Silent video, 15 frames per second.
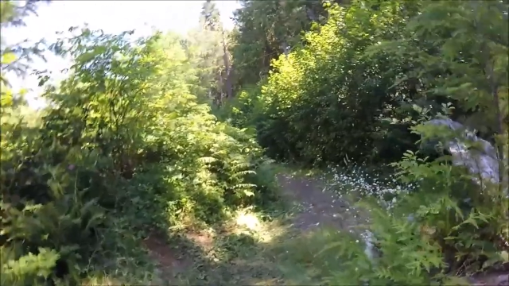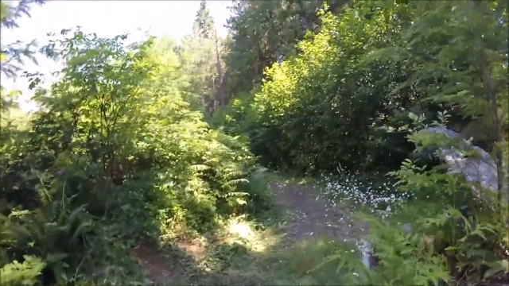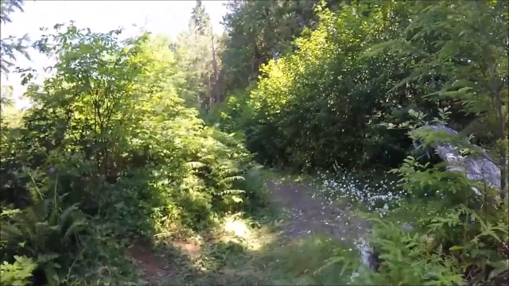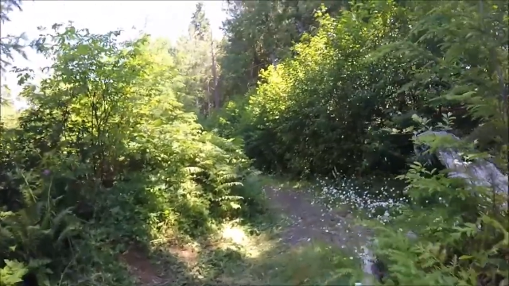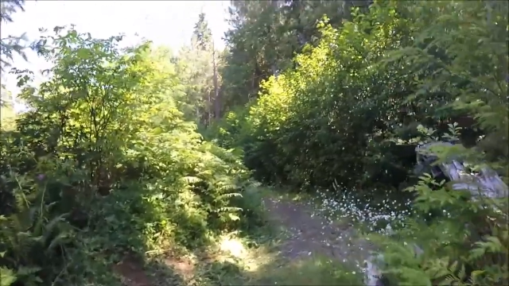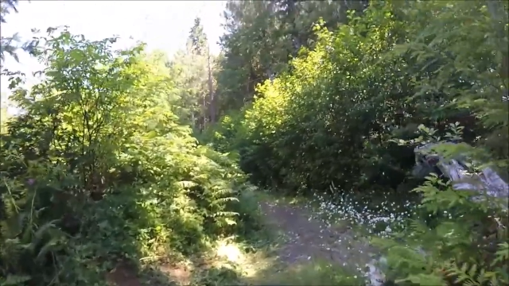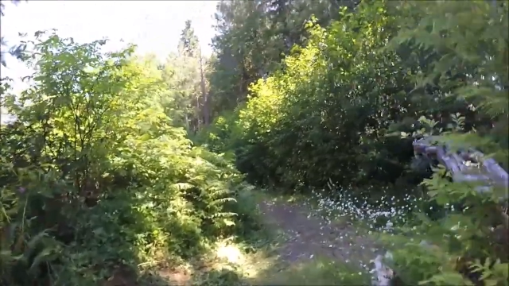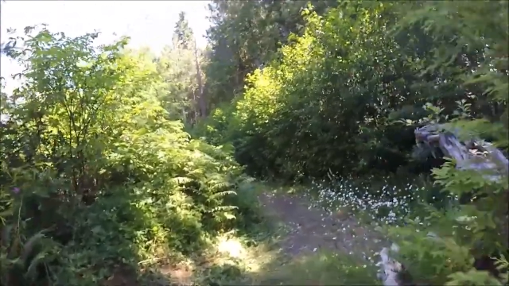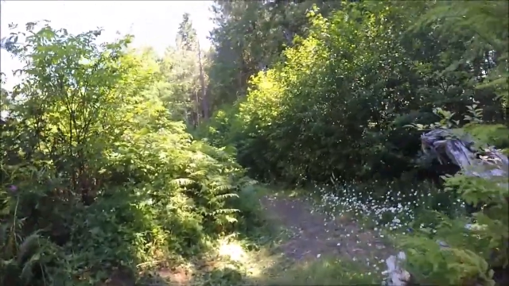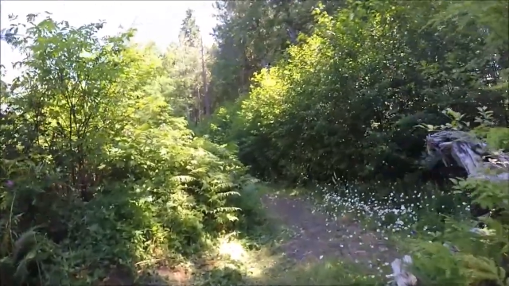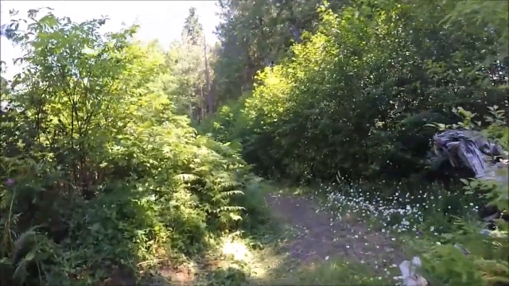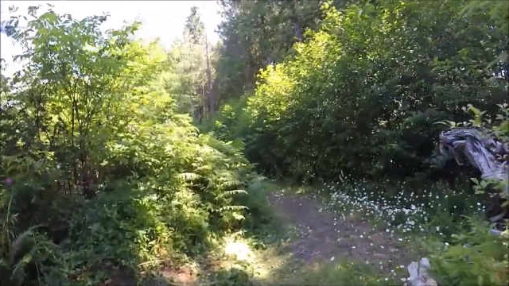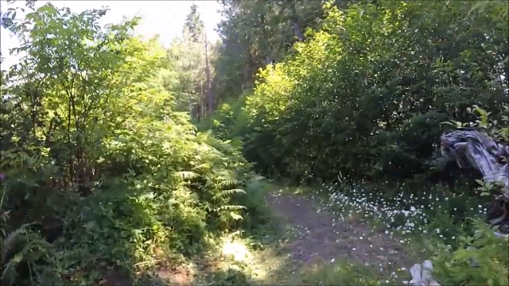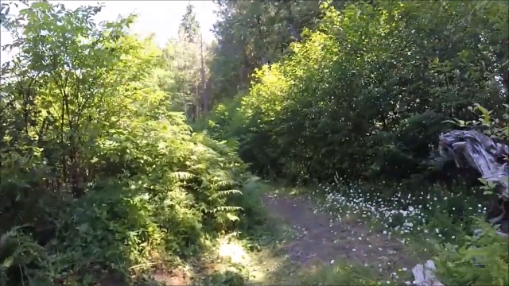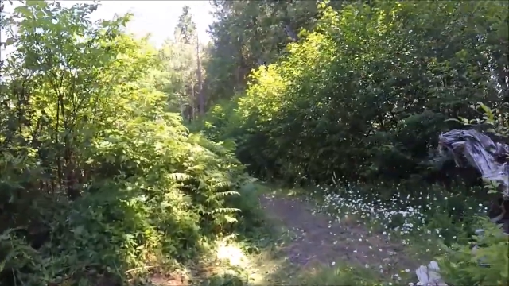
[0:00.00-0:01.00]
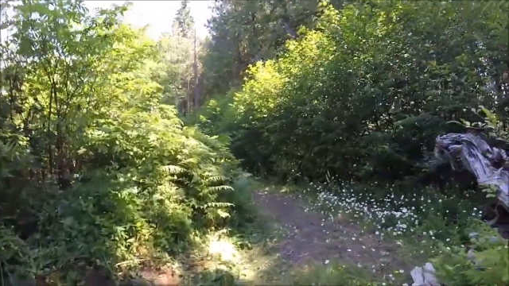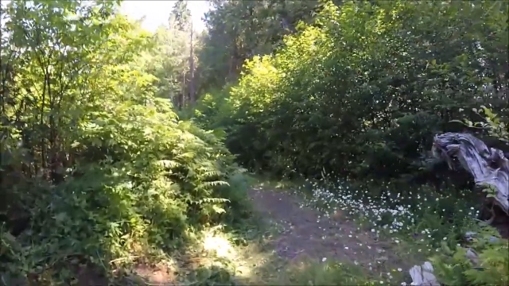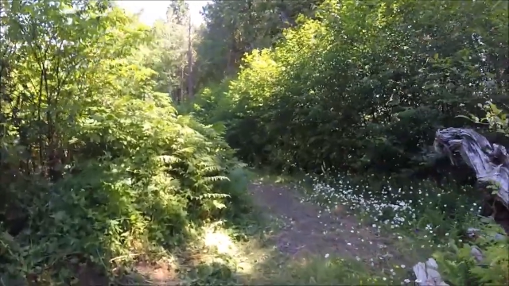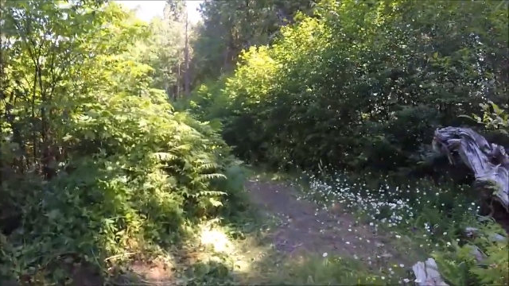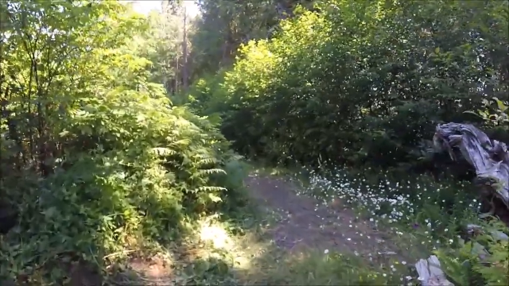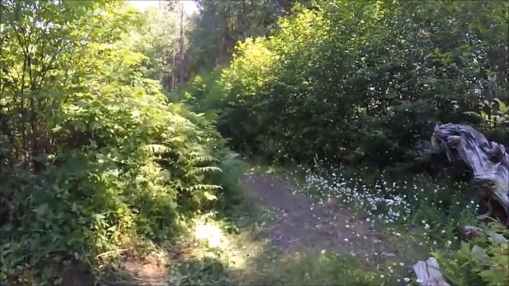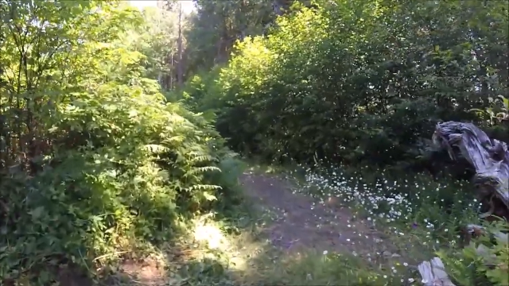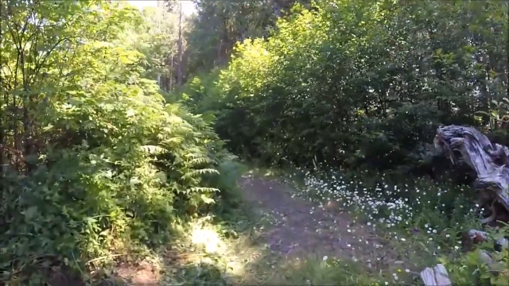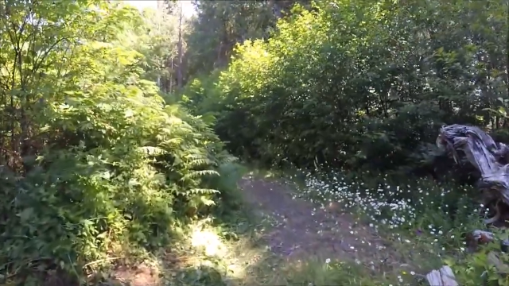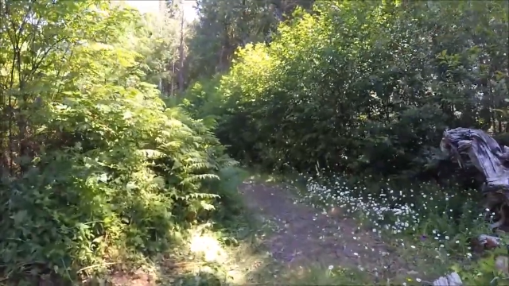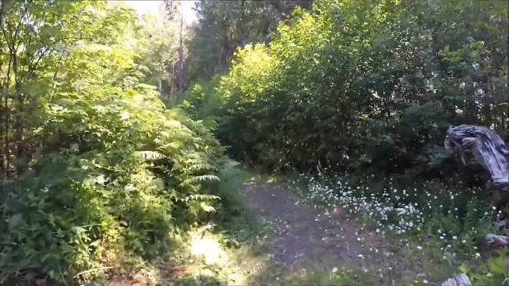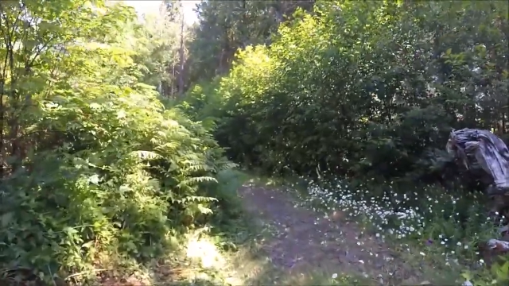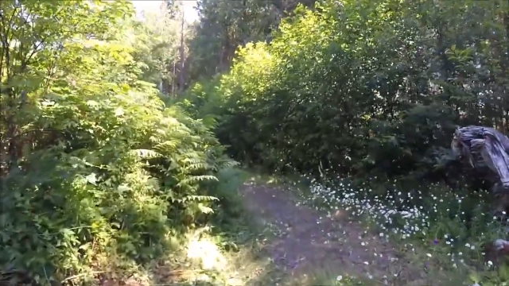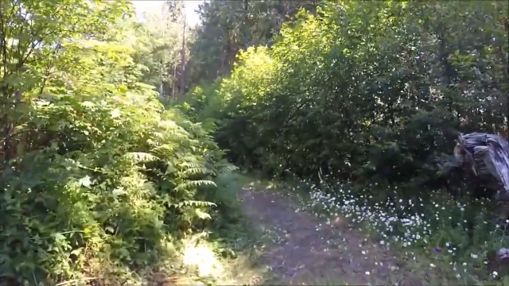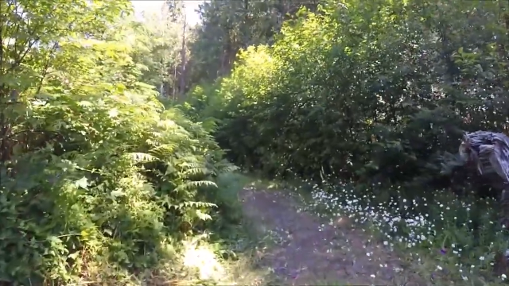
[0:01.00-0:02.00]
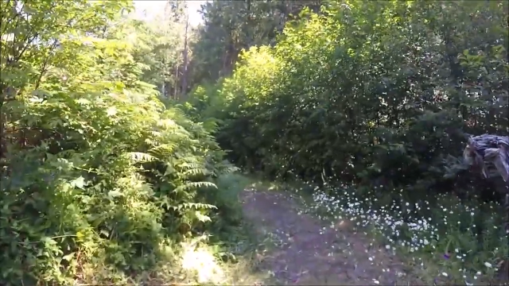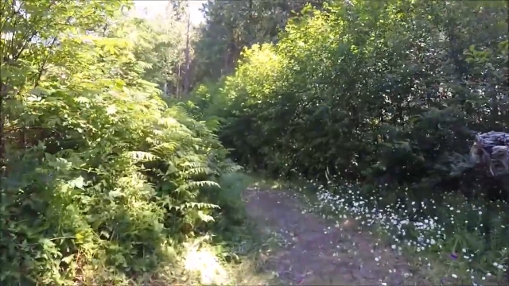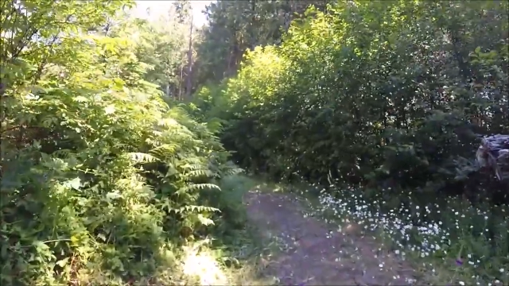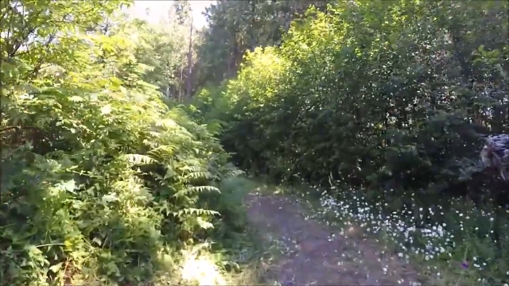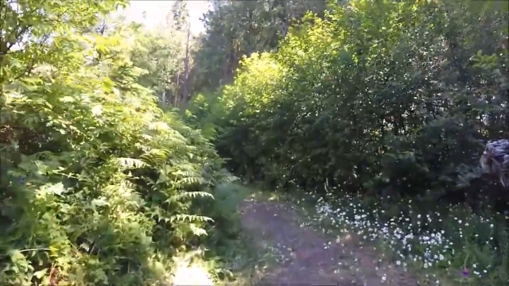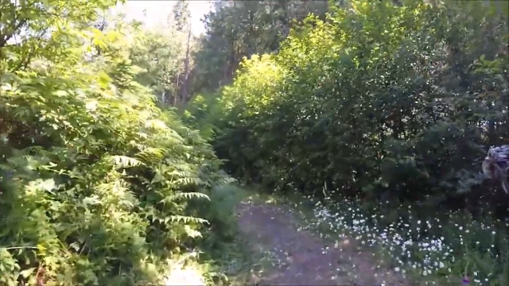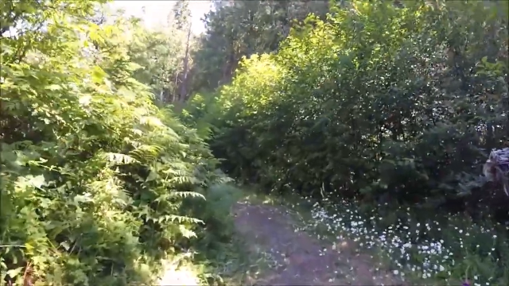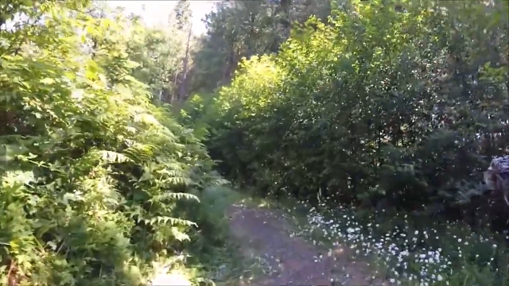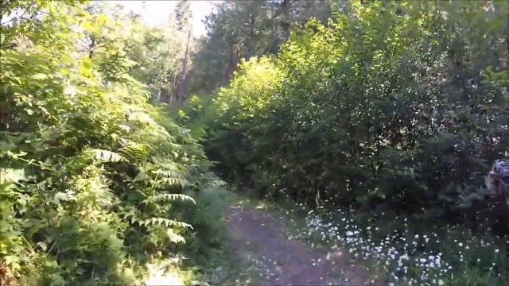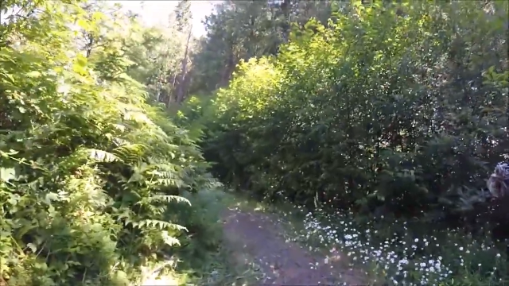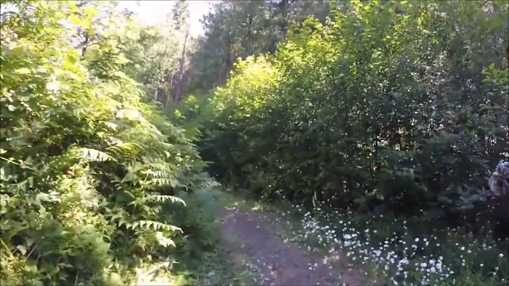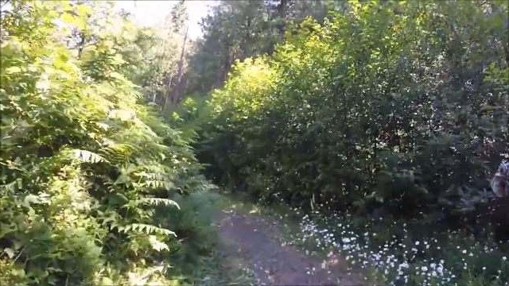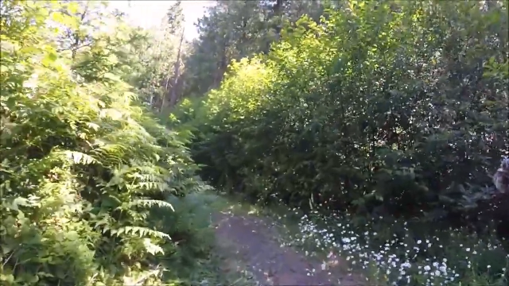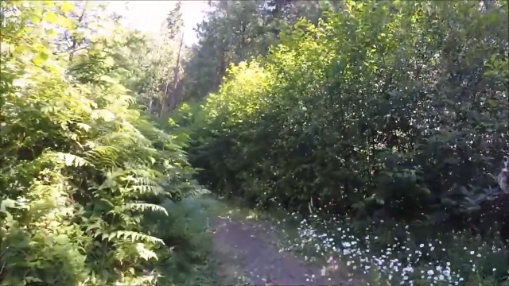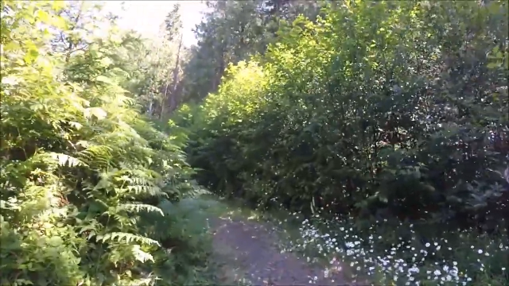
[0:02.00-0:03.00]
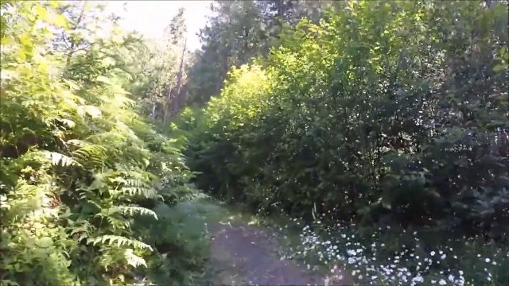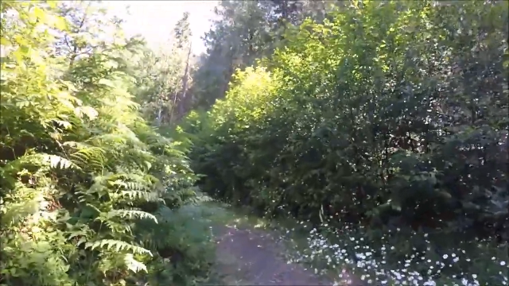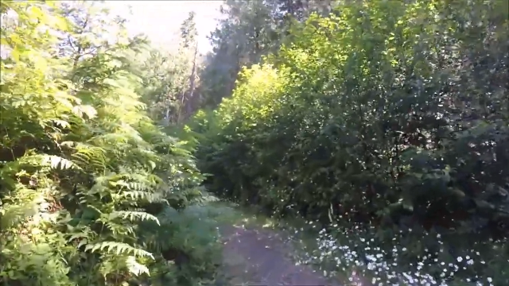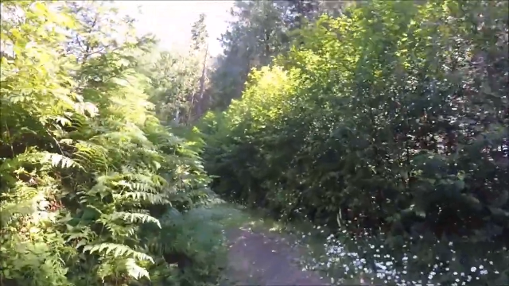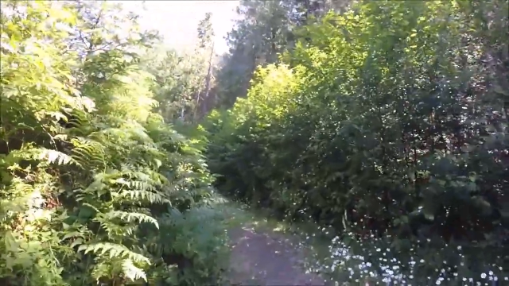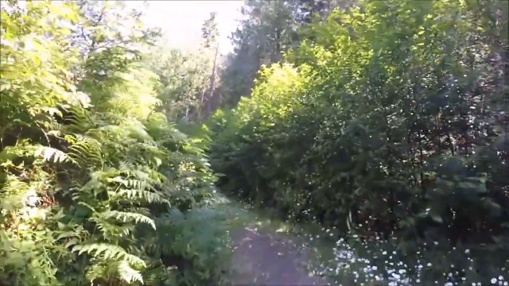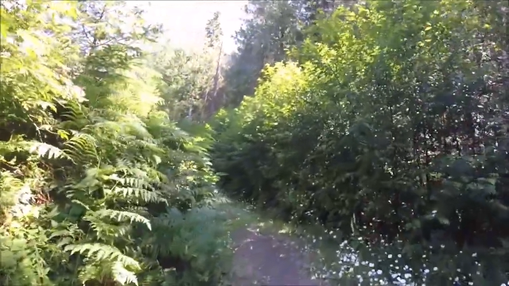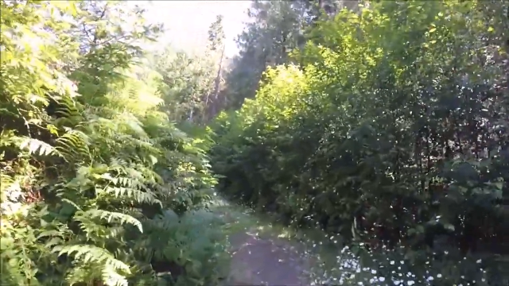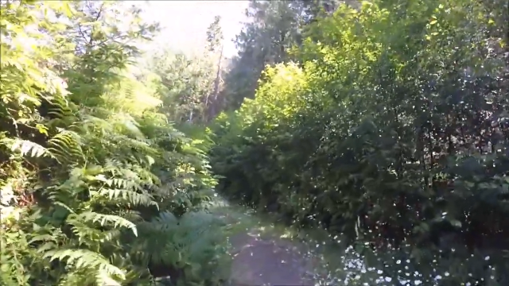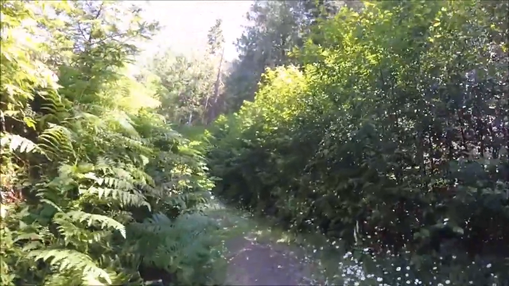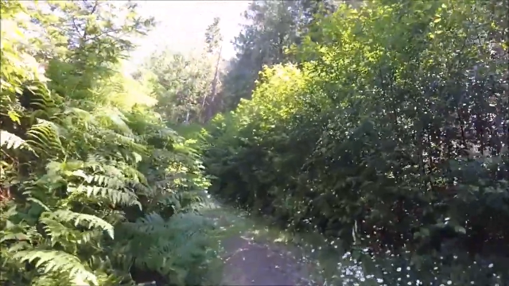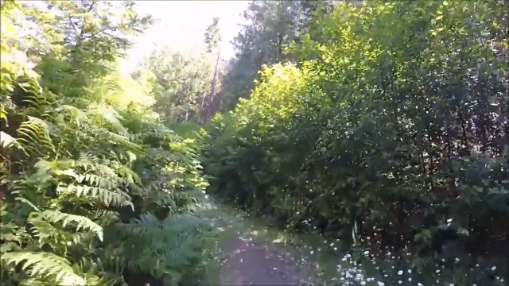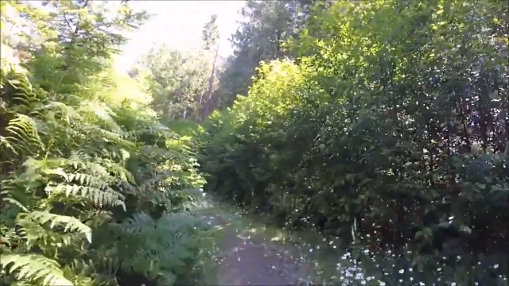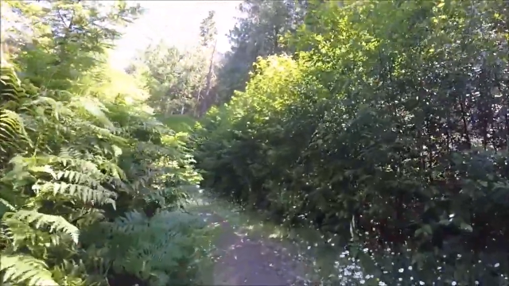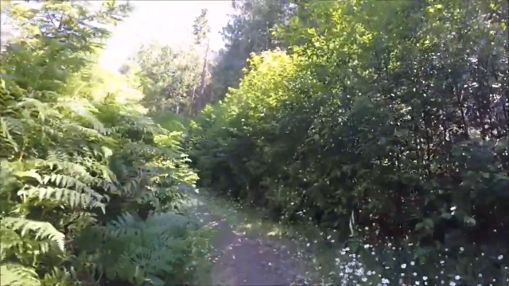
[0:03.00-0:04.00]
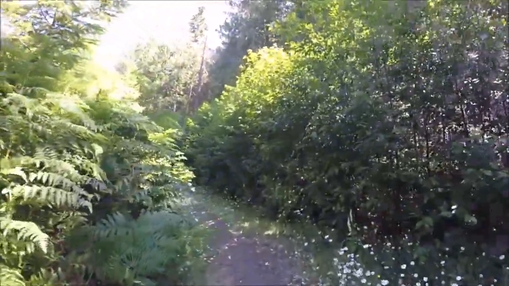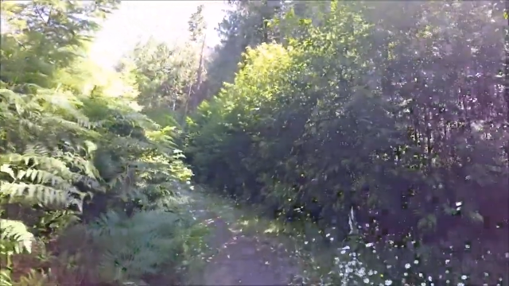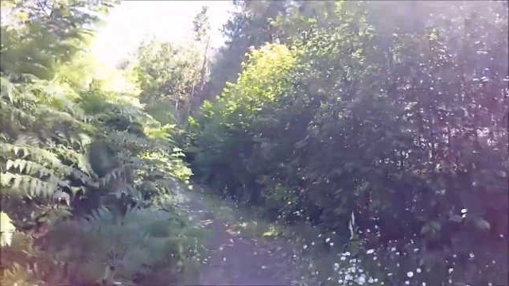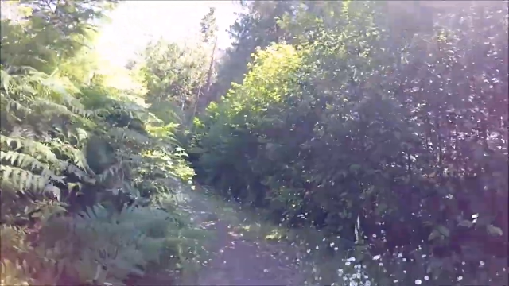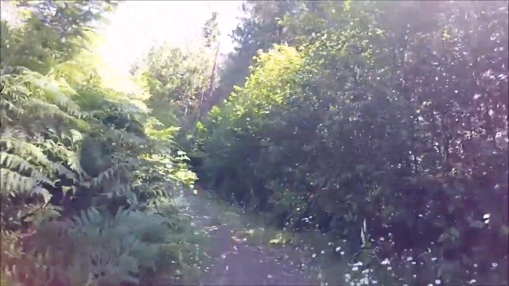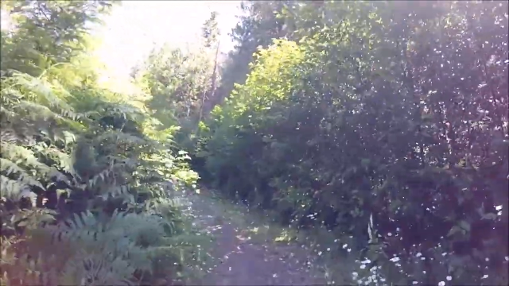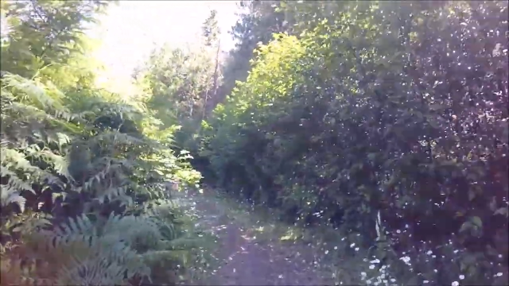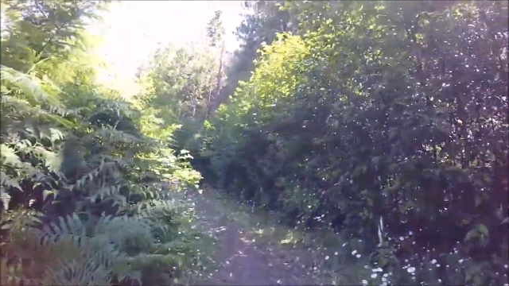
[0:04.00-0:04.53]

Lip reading: No face is visible, so there are no lips to read.